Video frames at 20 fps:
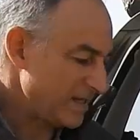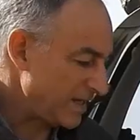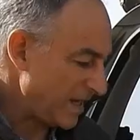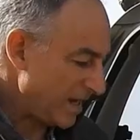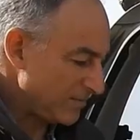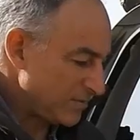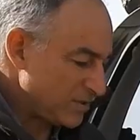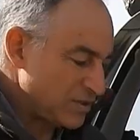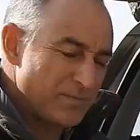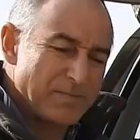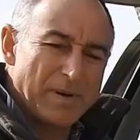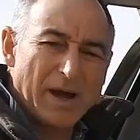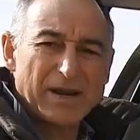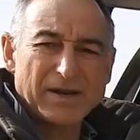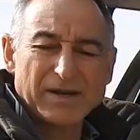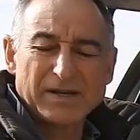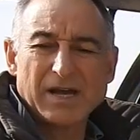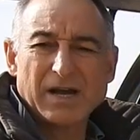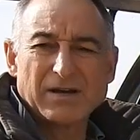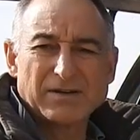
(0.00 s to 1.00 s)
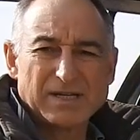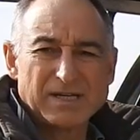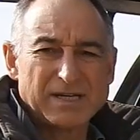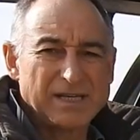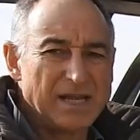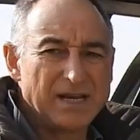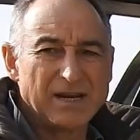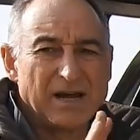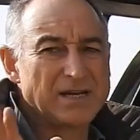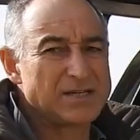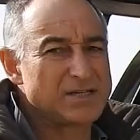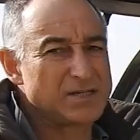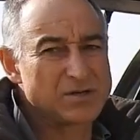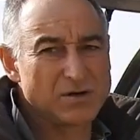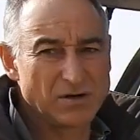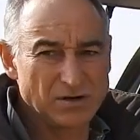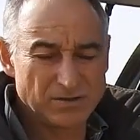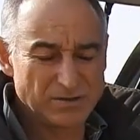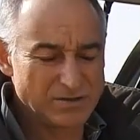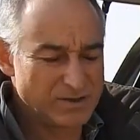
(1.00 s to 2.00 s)
it comes to powder coating and that, I just
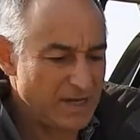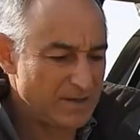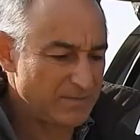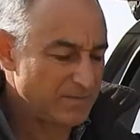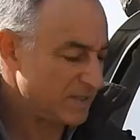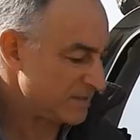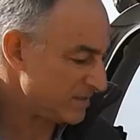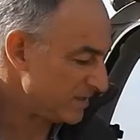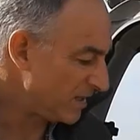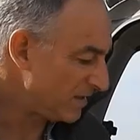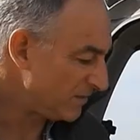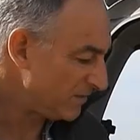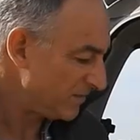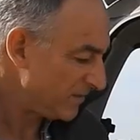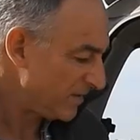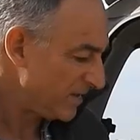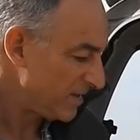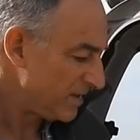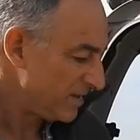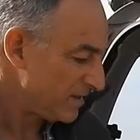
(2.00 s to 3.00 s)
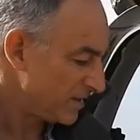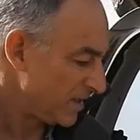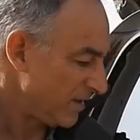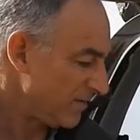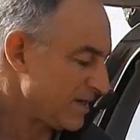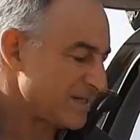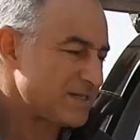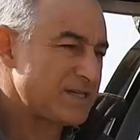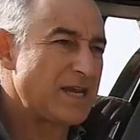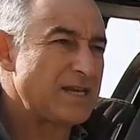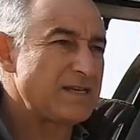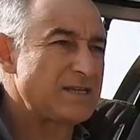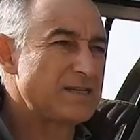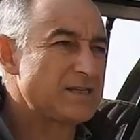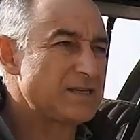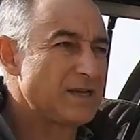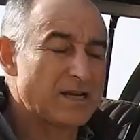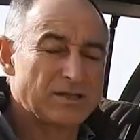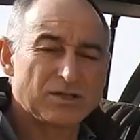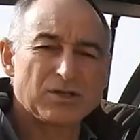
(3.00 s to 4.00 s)
can't do that myself. So I
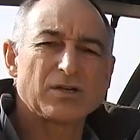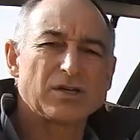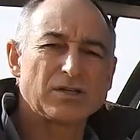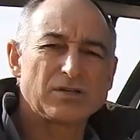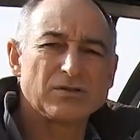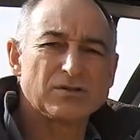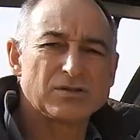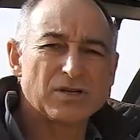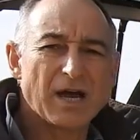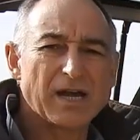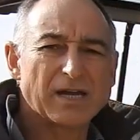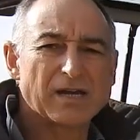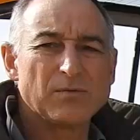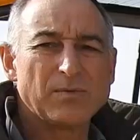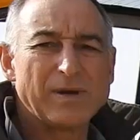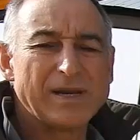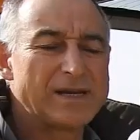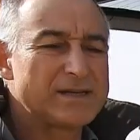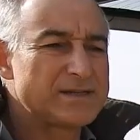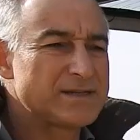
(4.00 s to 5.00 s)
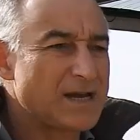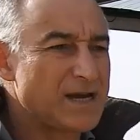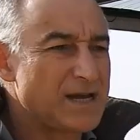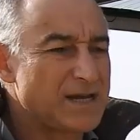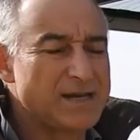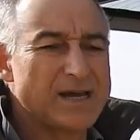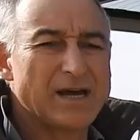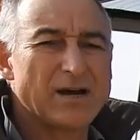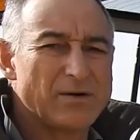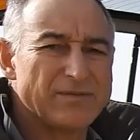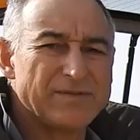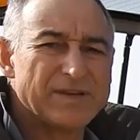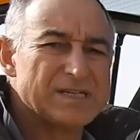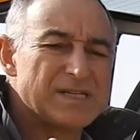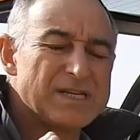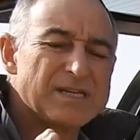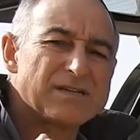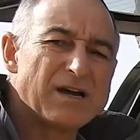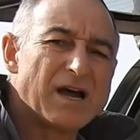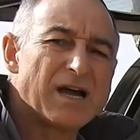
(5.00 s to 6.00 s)
took it to Tiger Wheel and Tire. Now
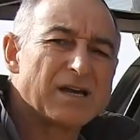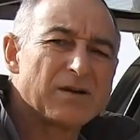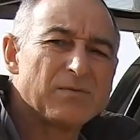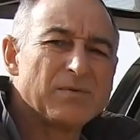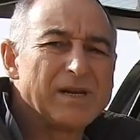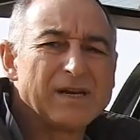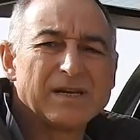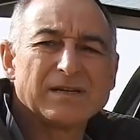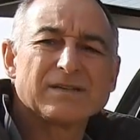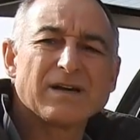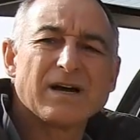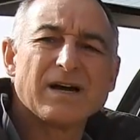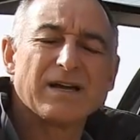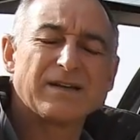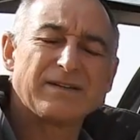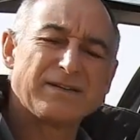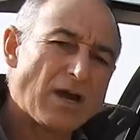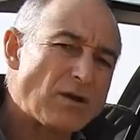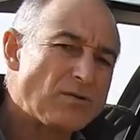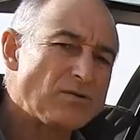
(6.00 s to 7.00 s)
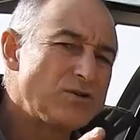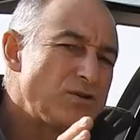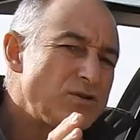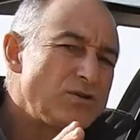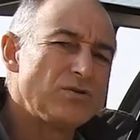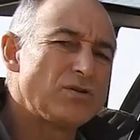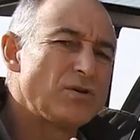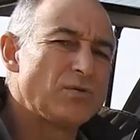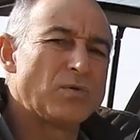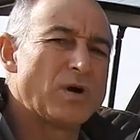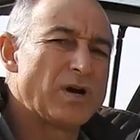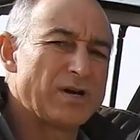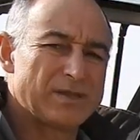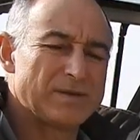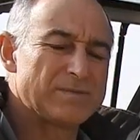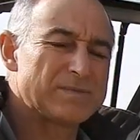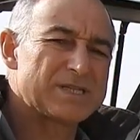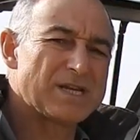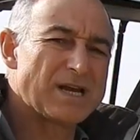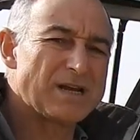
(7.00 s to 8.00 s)
obviously Tiger Wheel and Tire don't do the work
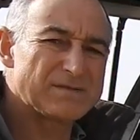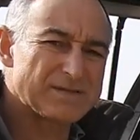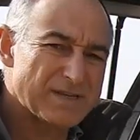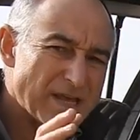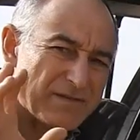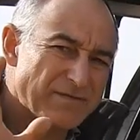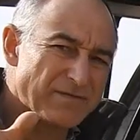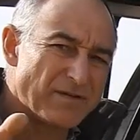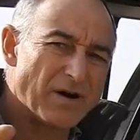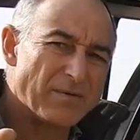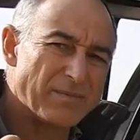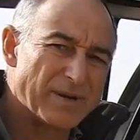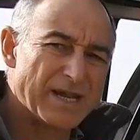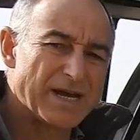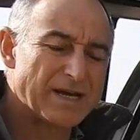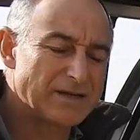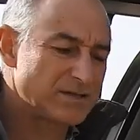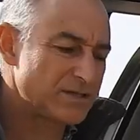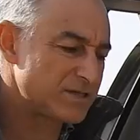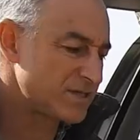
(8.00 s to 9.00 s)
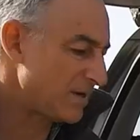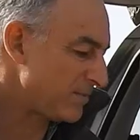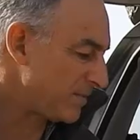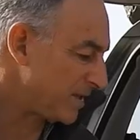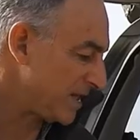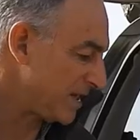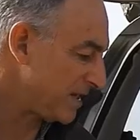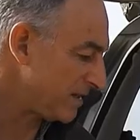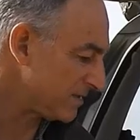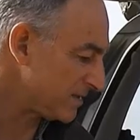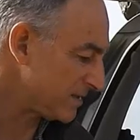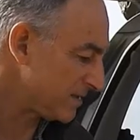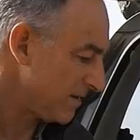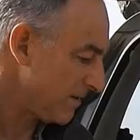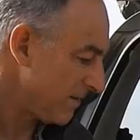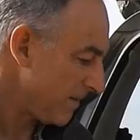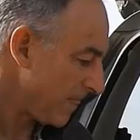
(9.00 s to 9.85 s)
themselves, they farm it out to somebody else.